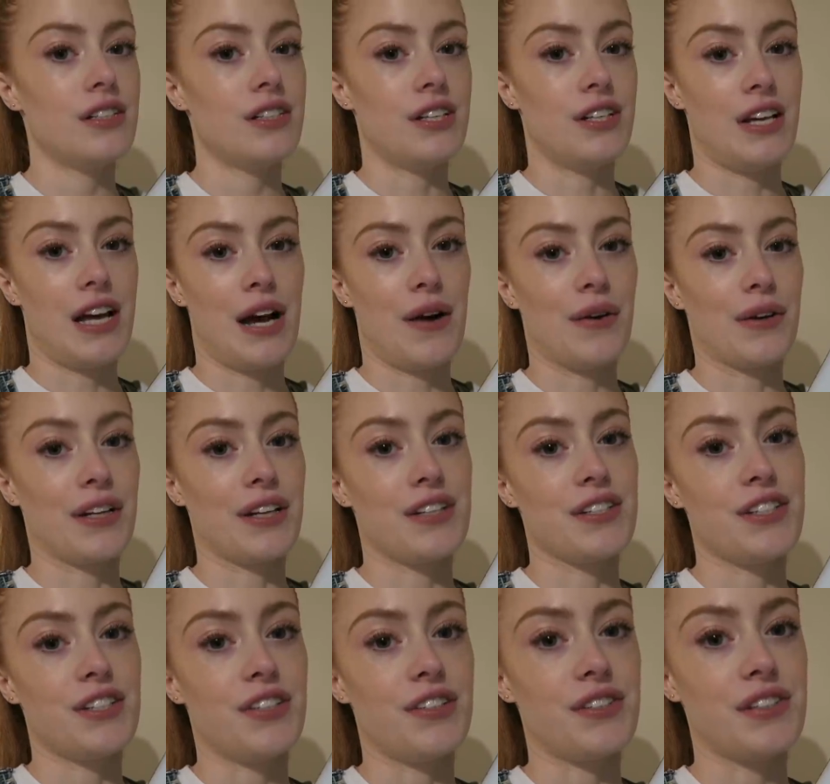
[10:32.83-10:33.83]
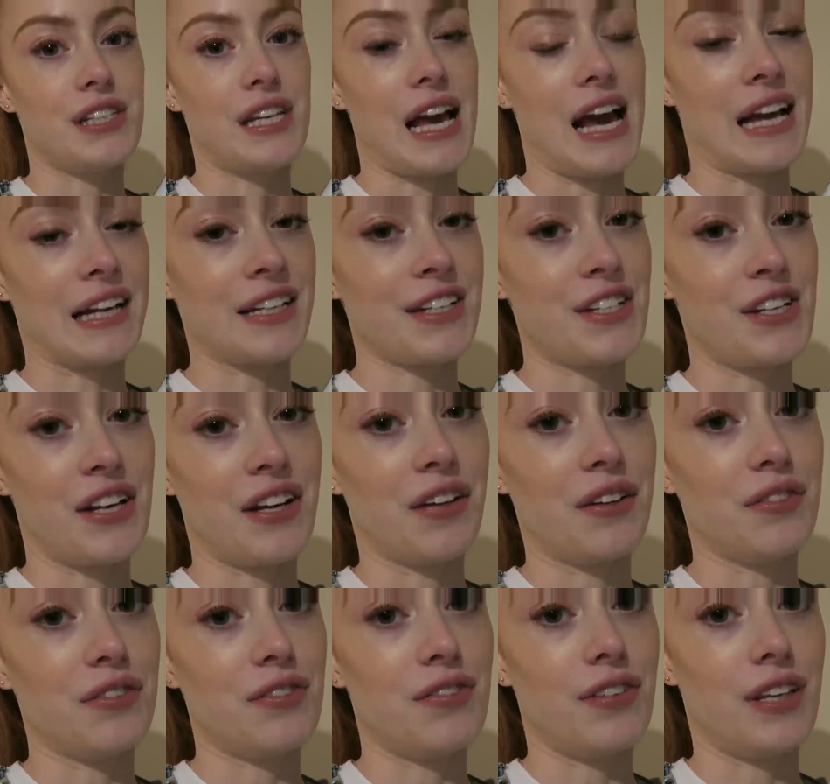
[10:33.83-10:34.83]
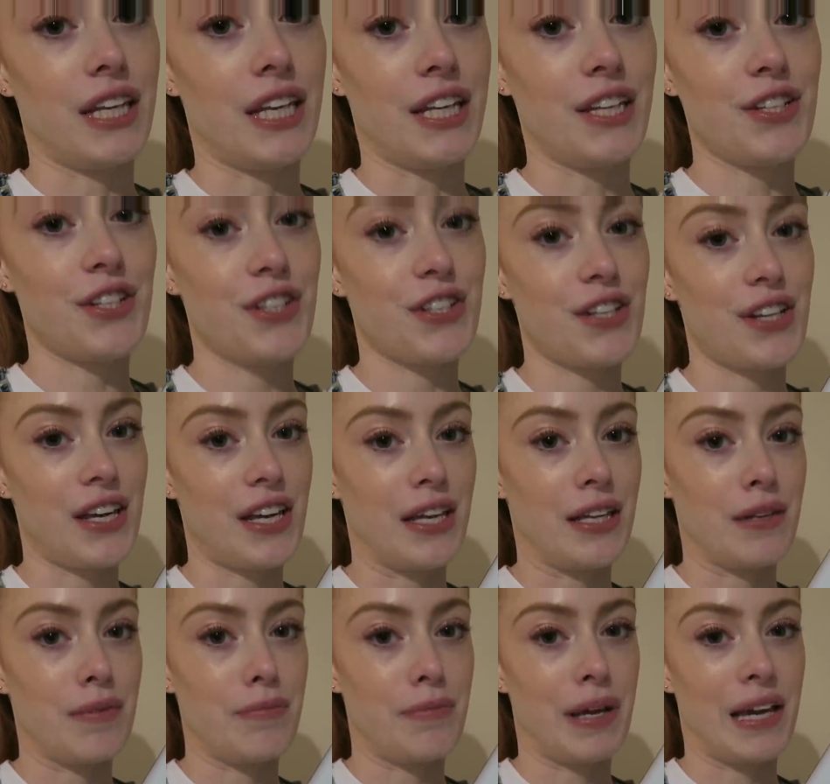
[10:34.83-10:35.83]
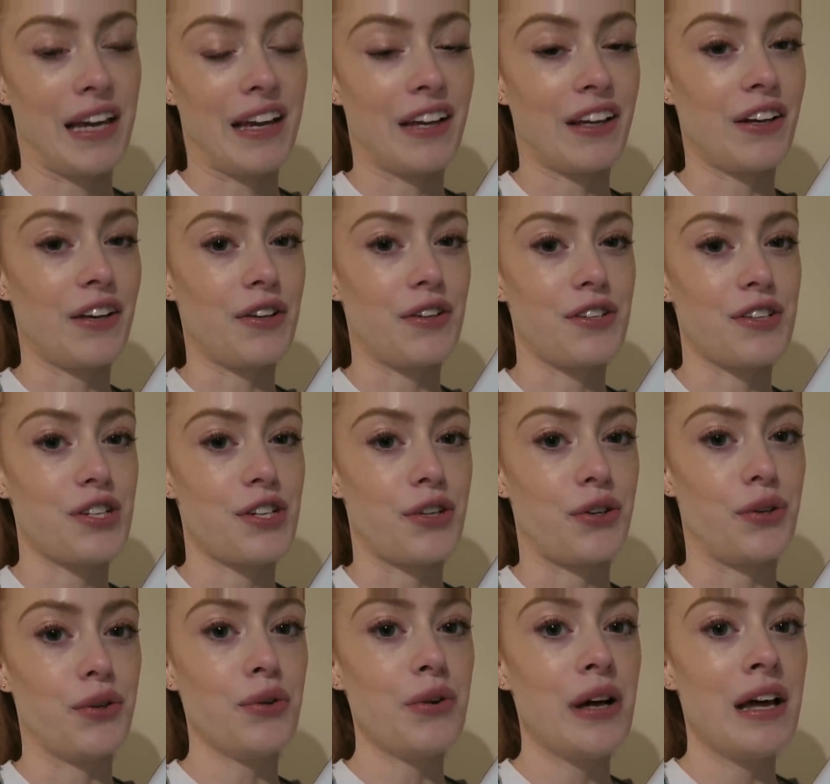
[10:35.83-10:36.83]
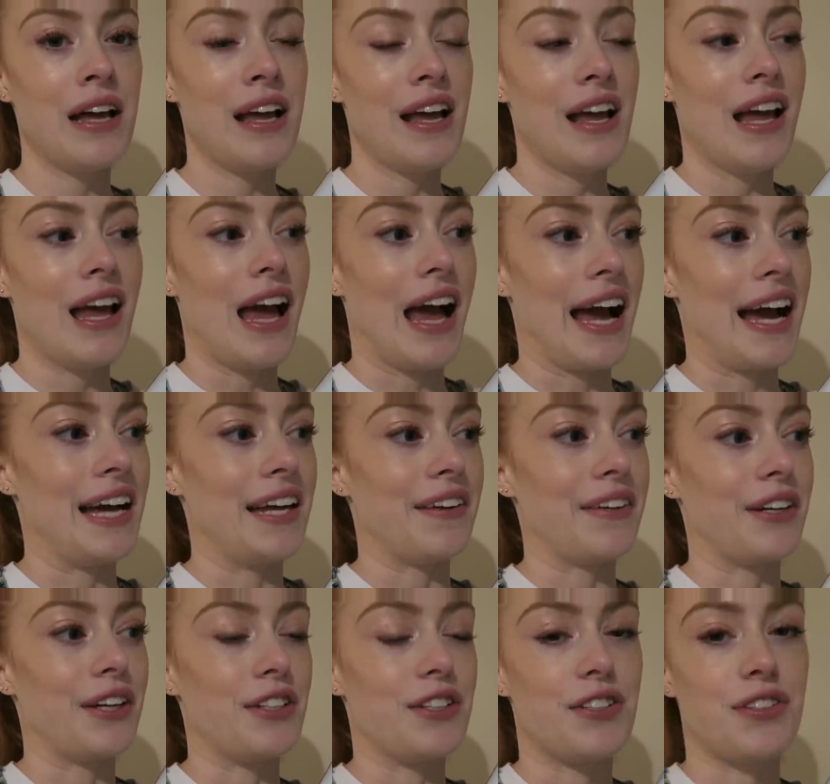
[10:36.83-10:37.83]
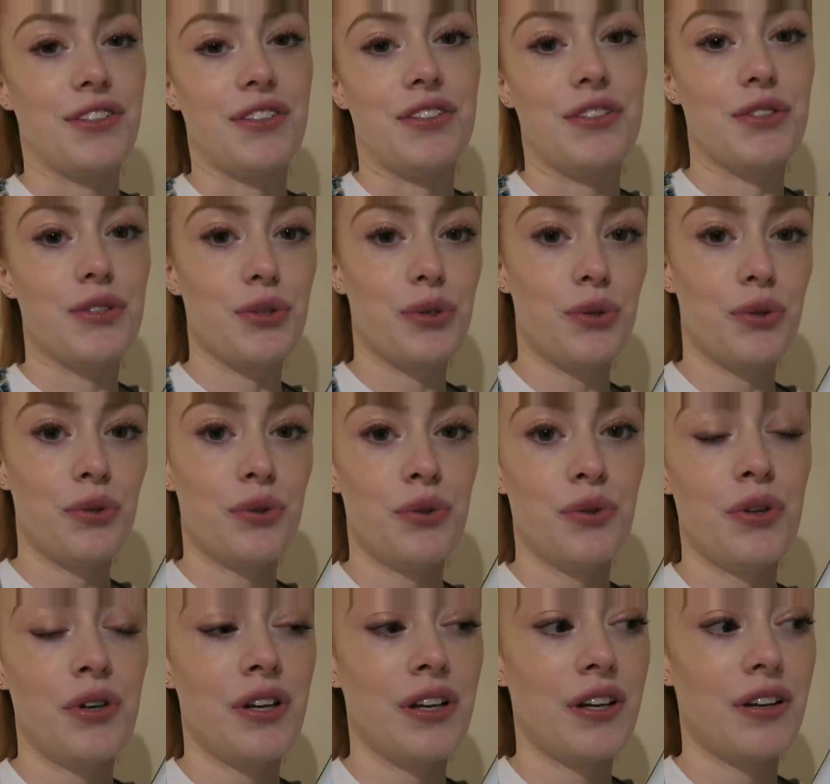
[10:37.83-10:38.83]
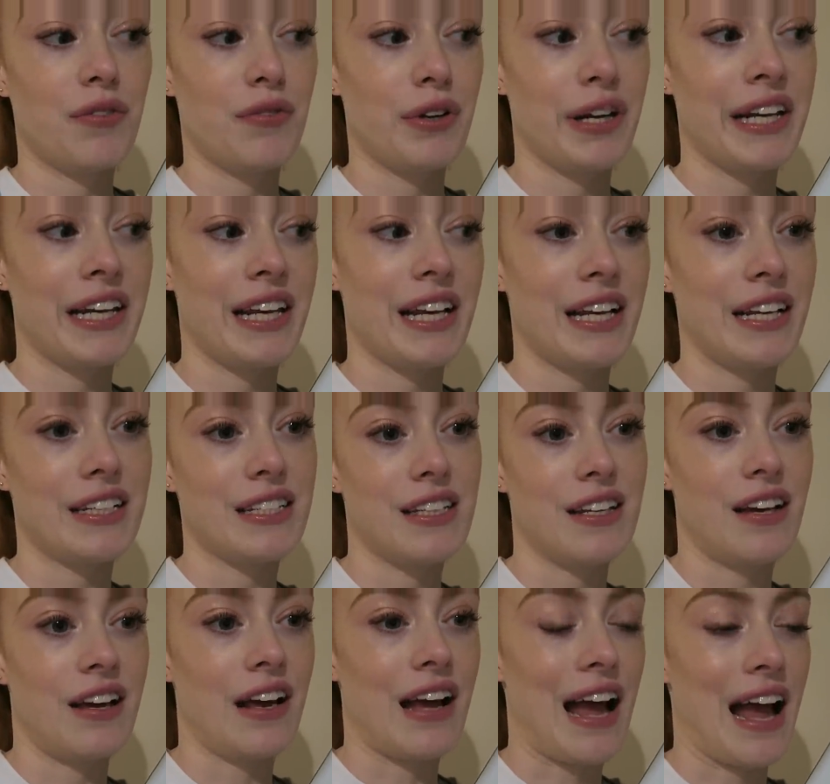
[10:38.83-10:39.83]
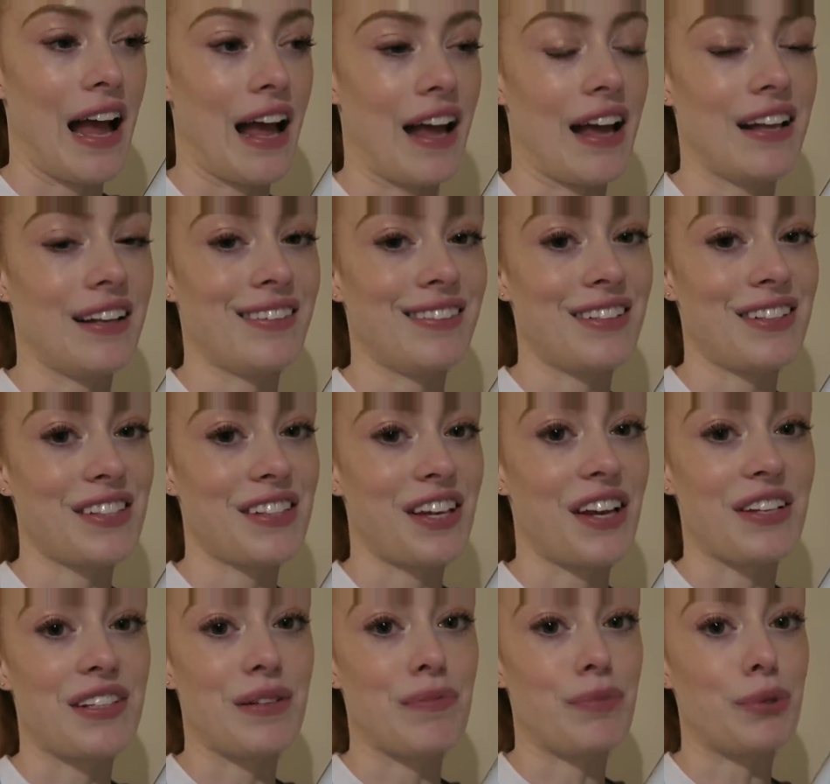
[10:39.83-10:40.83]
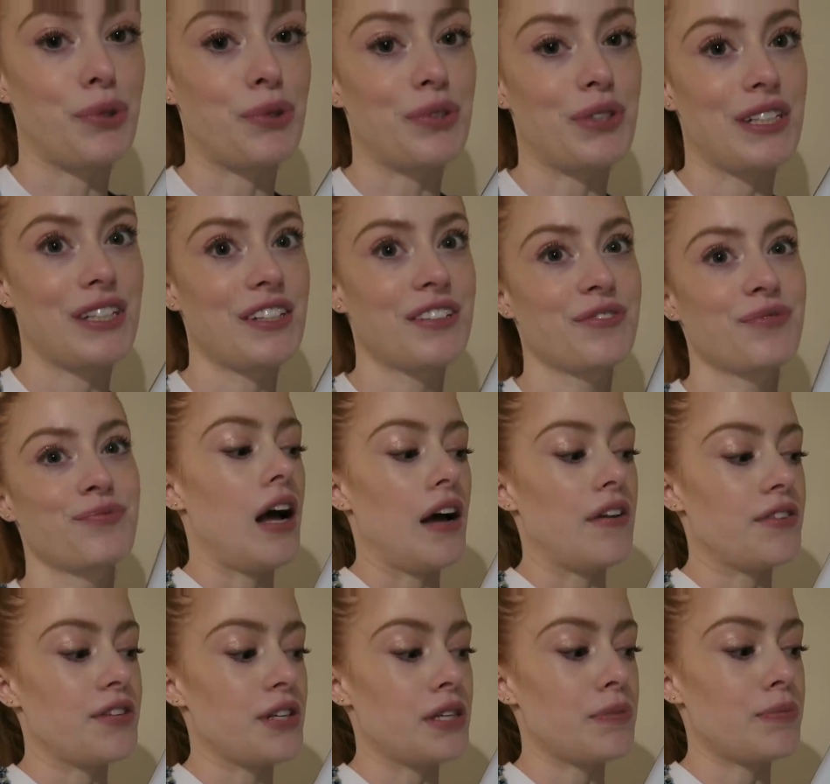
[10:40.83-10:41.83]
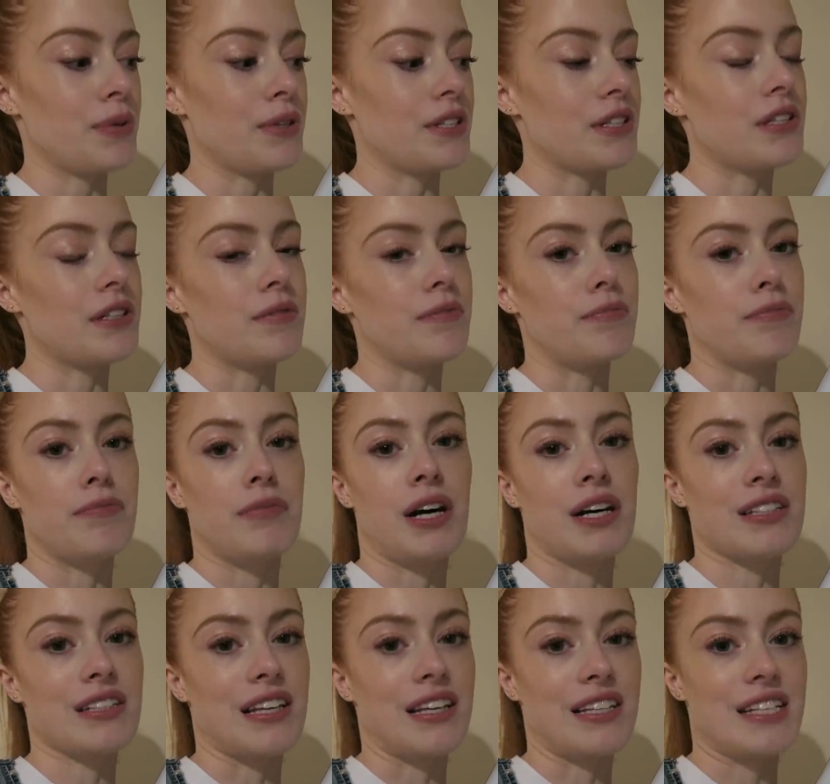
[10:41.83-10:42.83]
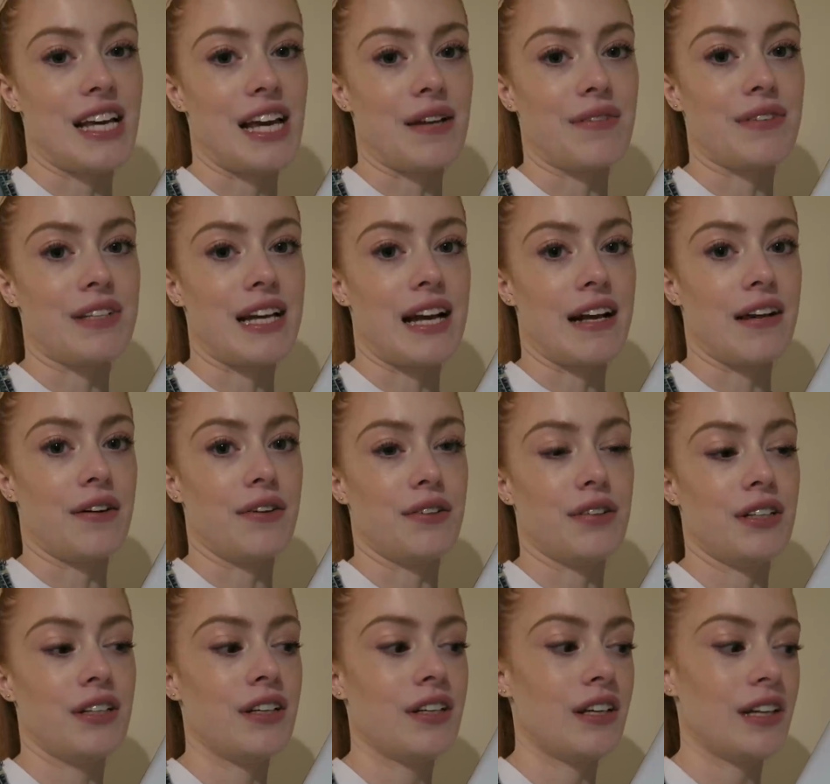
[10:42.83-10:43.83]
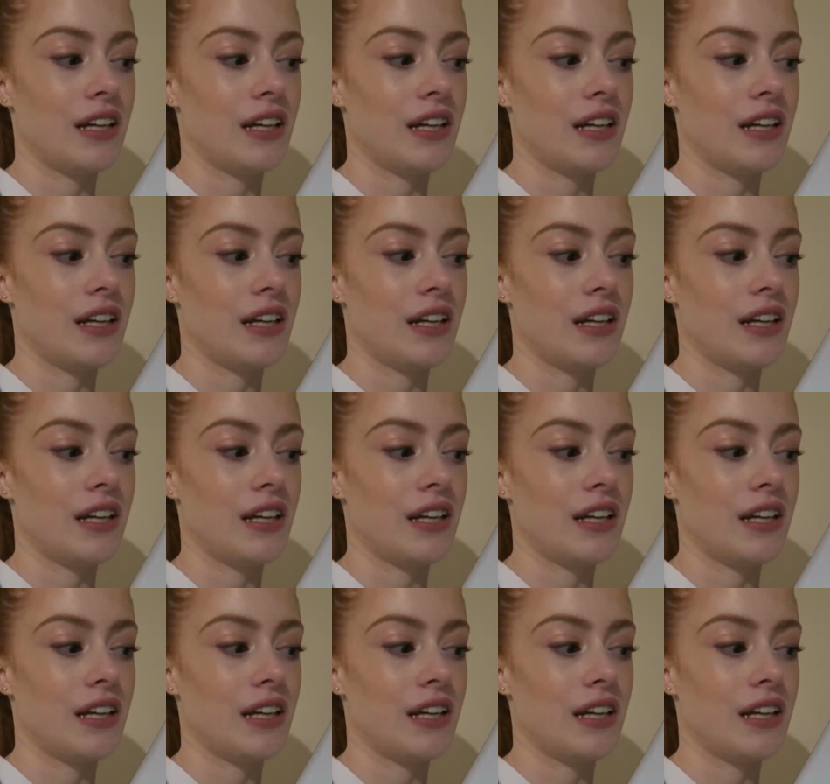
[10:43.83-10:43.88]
So now I'm going to use the eggshell finish in pink 02, and I'm going to do the door, radiator, and skirting board. I've just put some masking tape down.